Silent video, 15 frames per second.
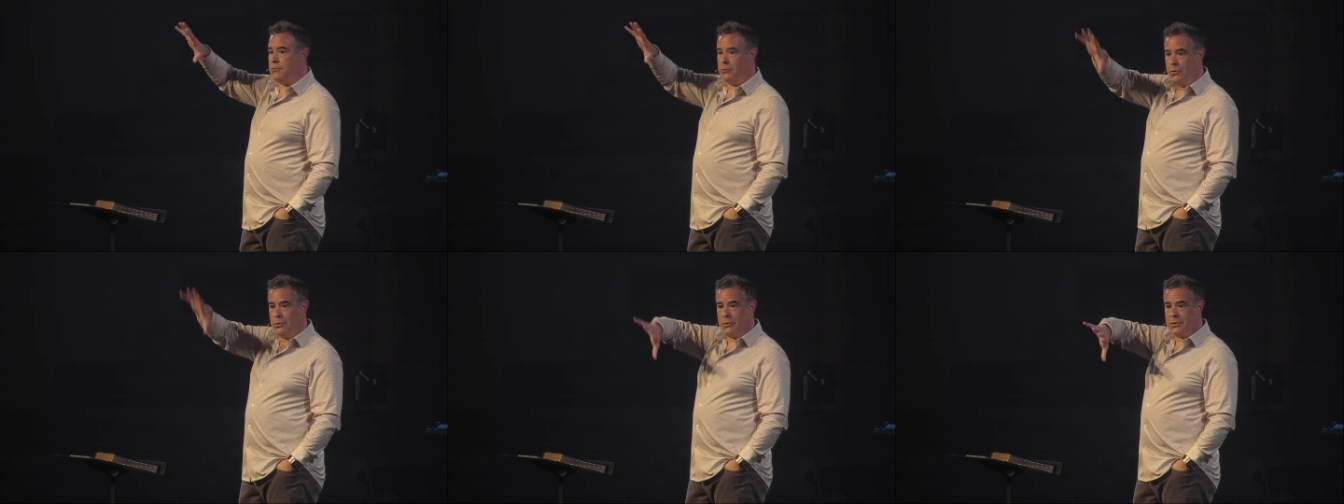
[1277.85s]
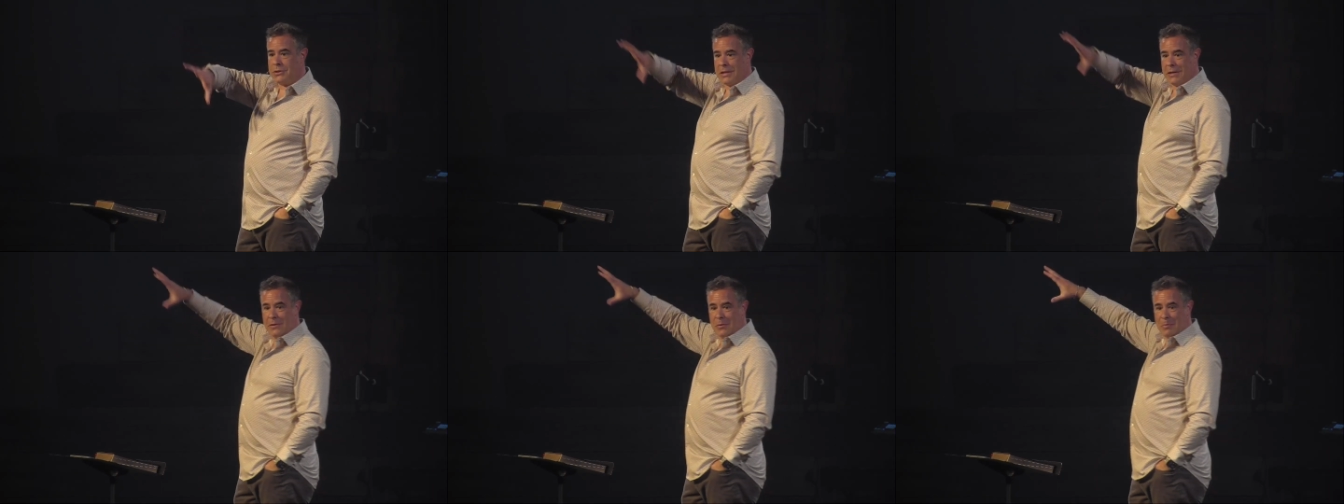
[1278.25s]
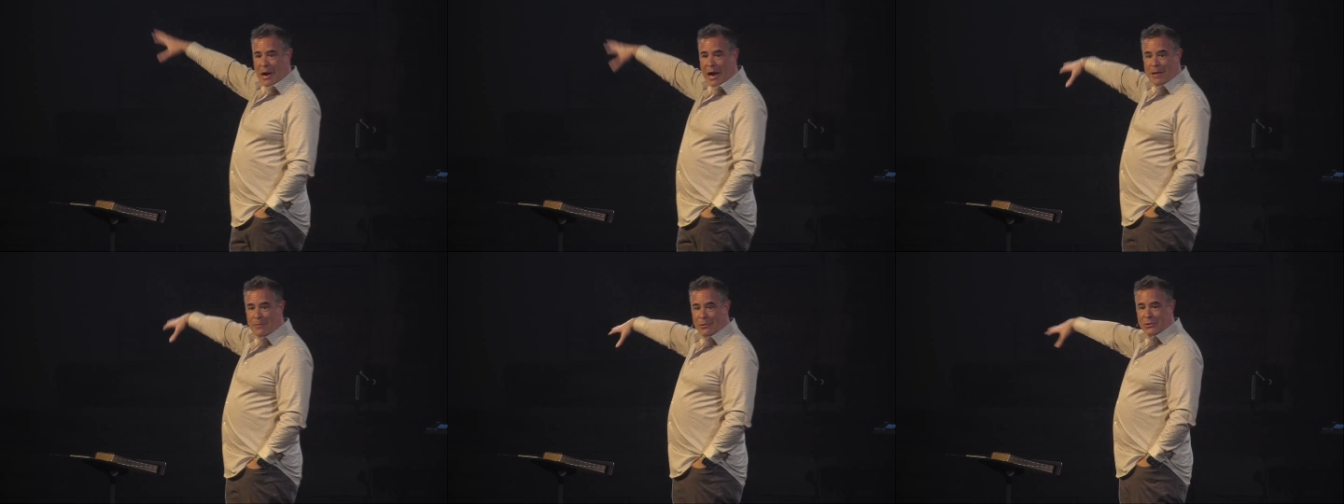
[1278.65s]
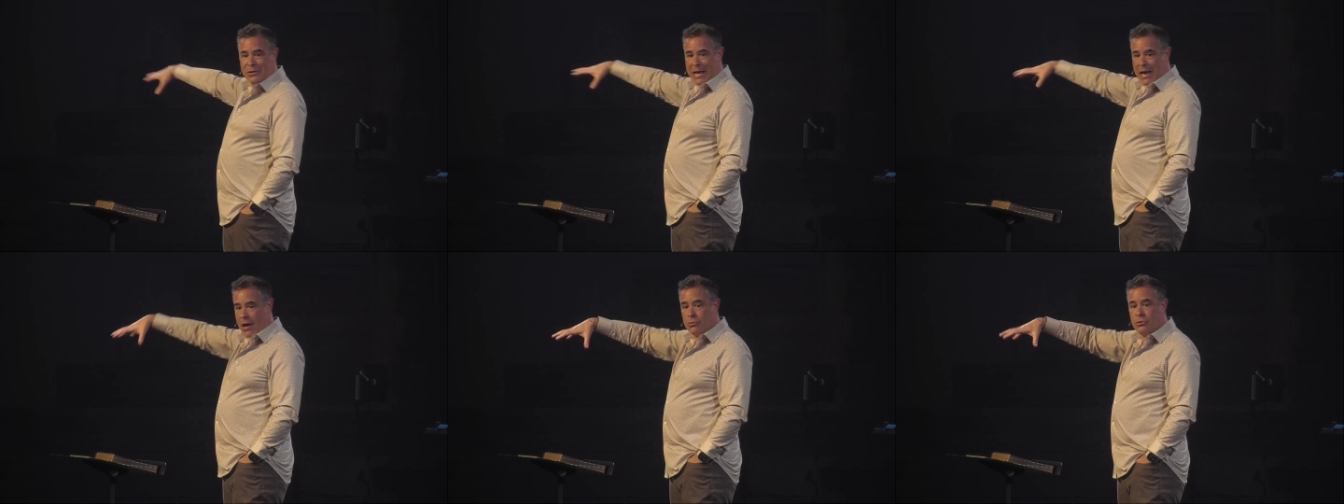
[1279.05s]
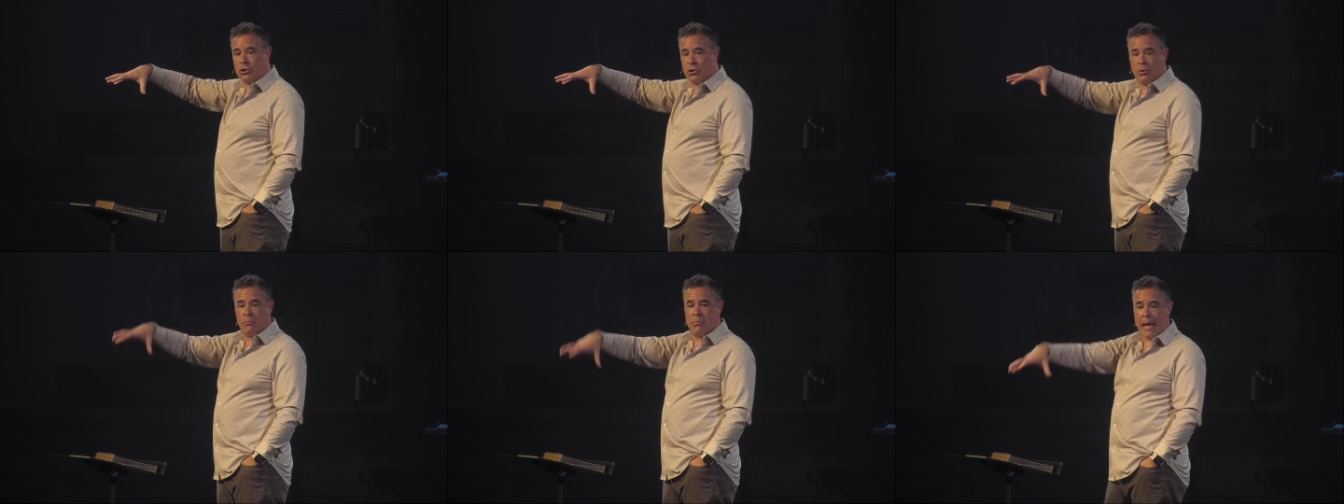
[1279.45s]
rules in the Bible
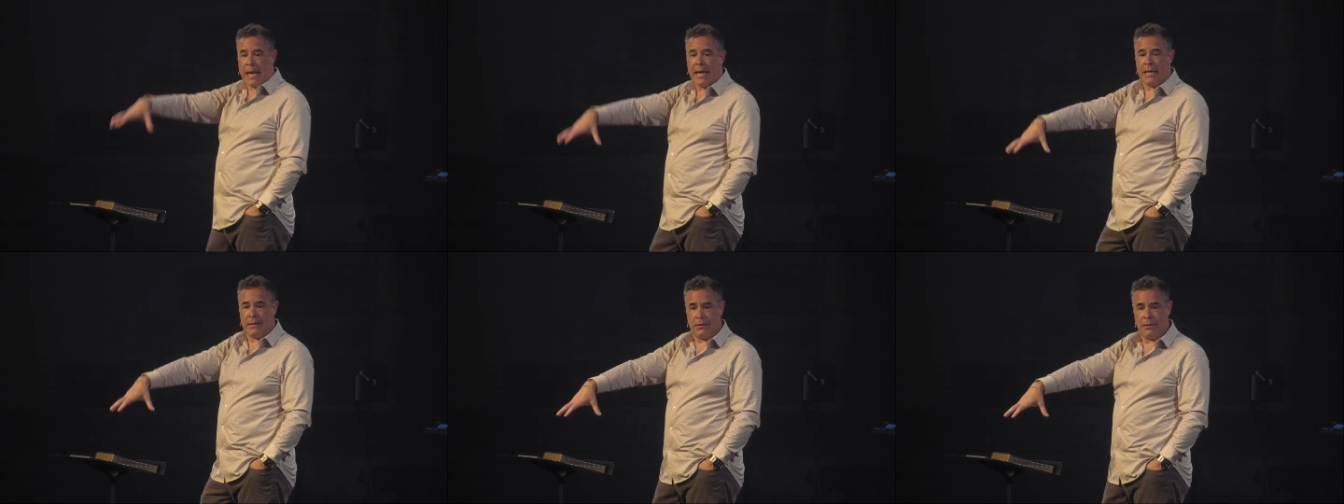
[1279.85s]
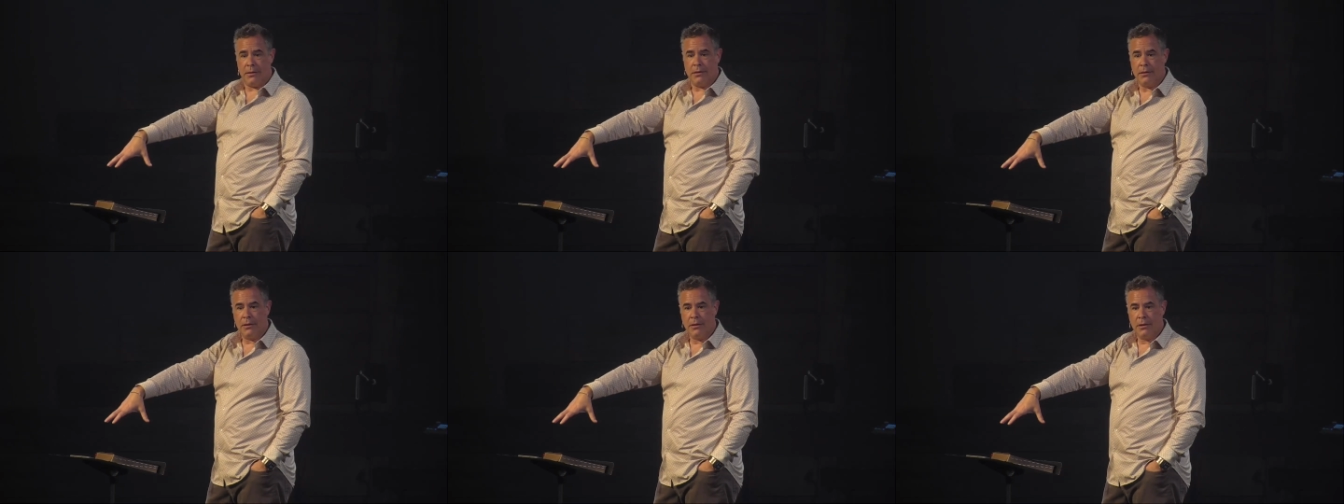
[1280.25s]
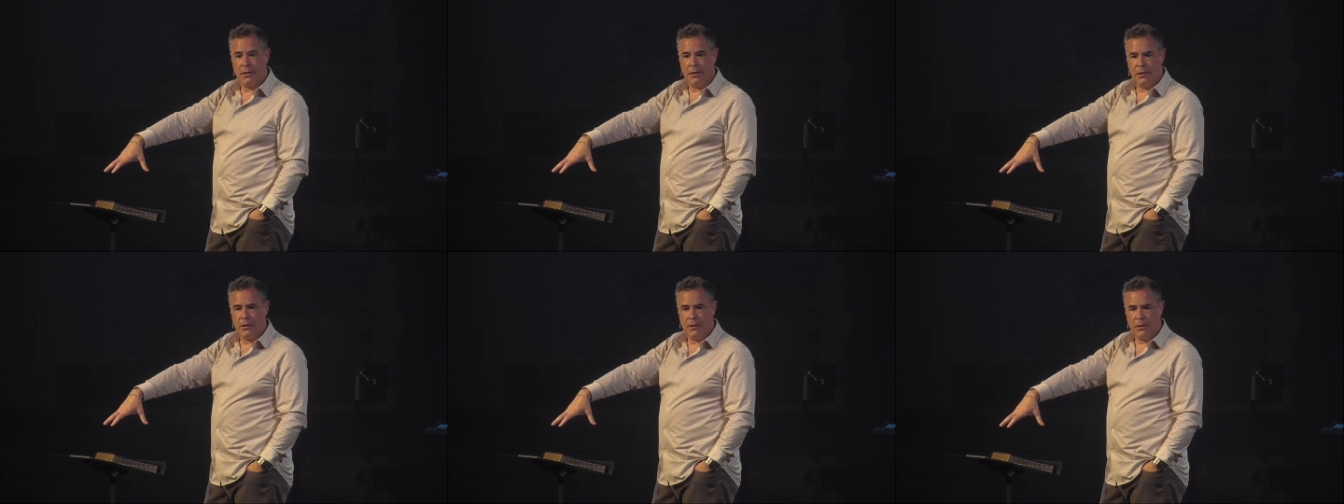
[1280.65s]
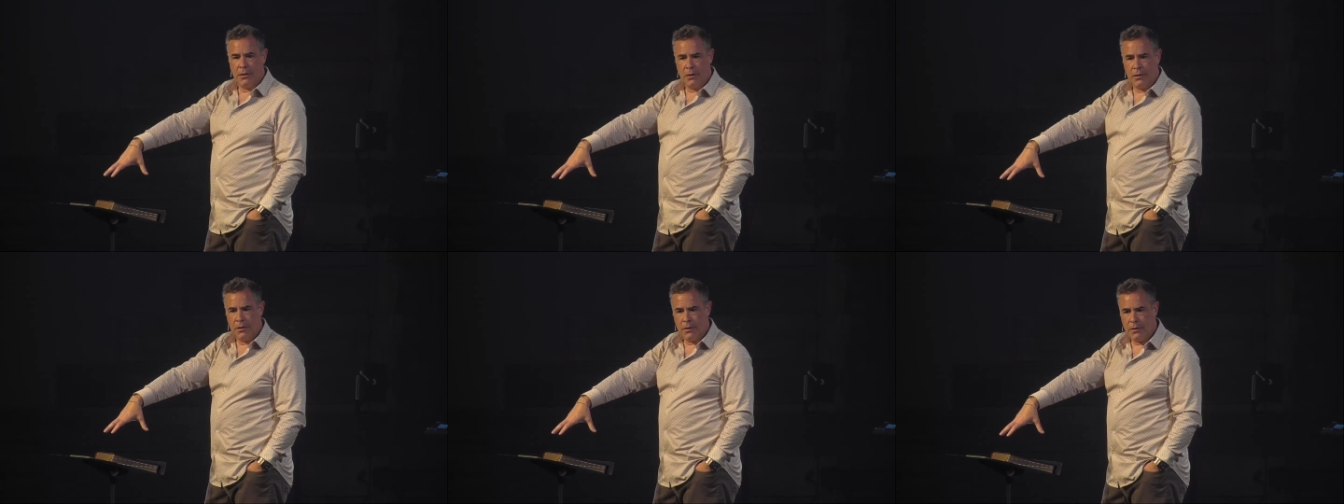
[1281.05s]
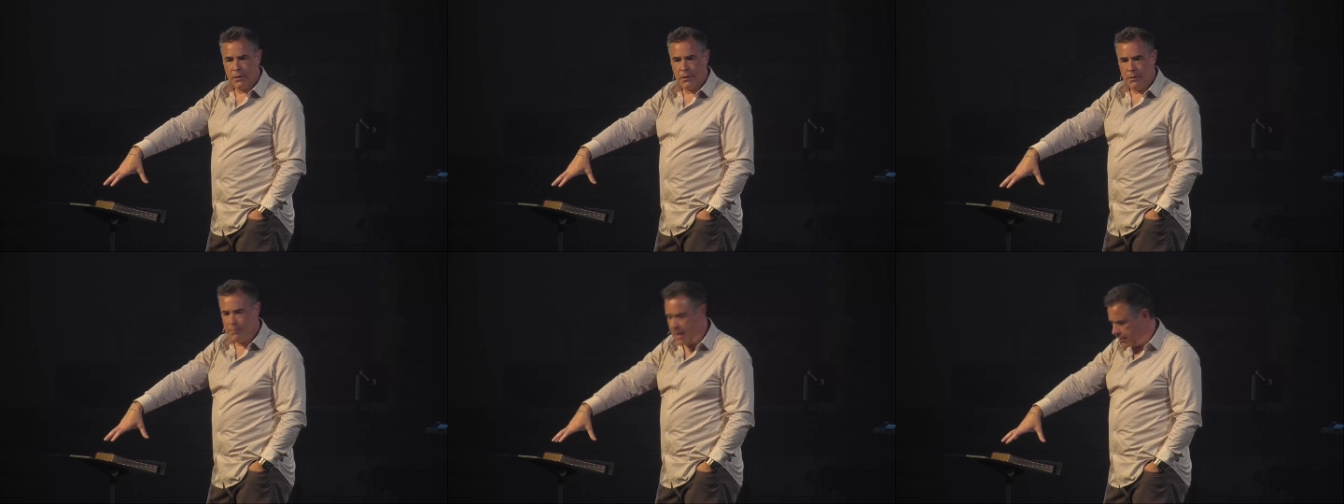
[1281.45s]
countermand
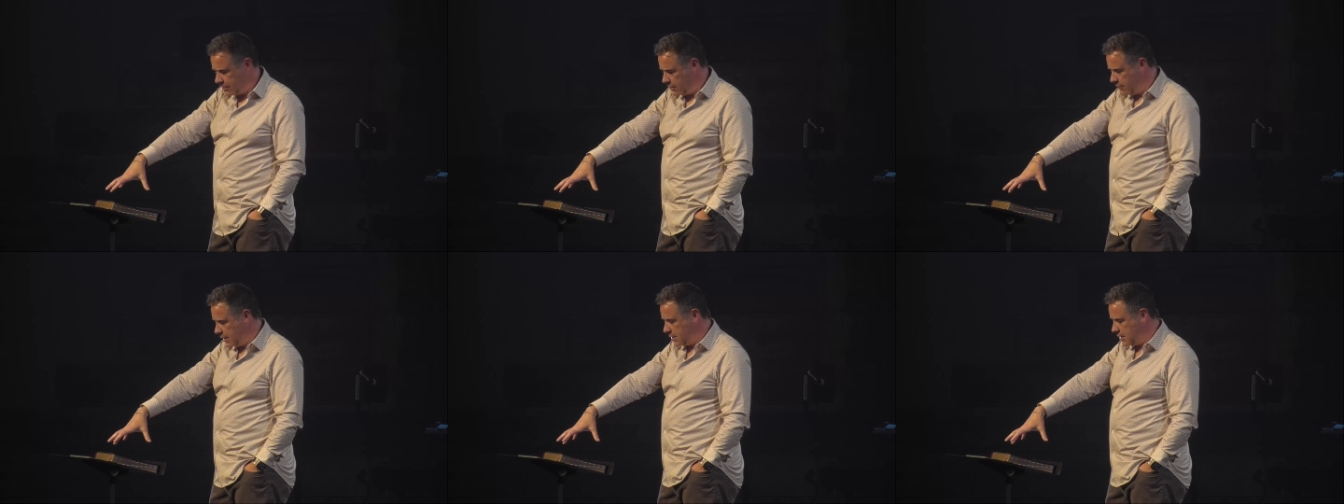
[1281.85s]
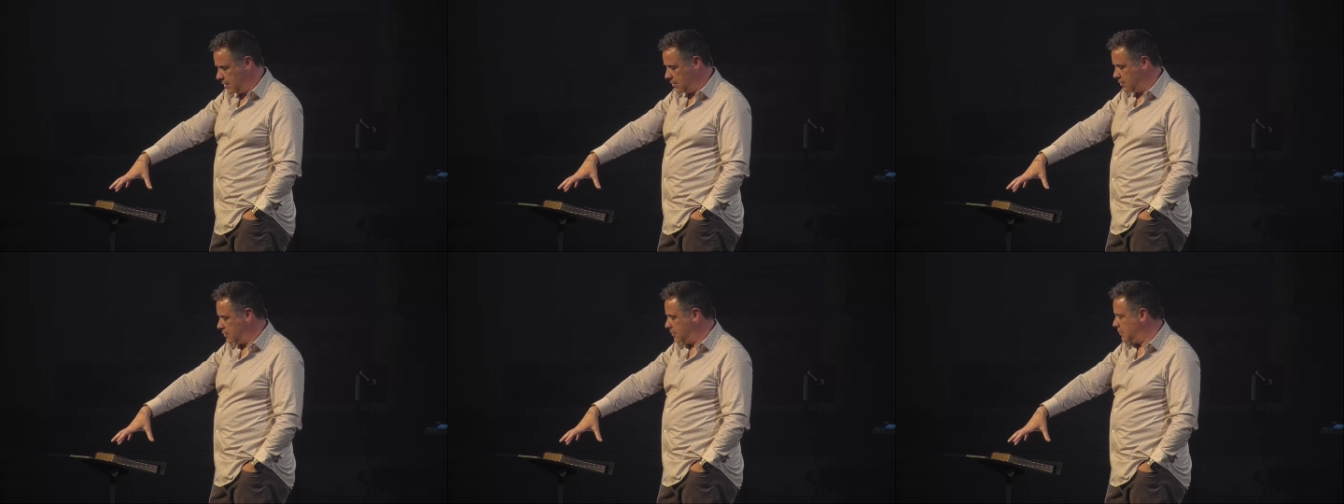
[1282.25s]
Matthew 18.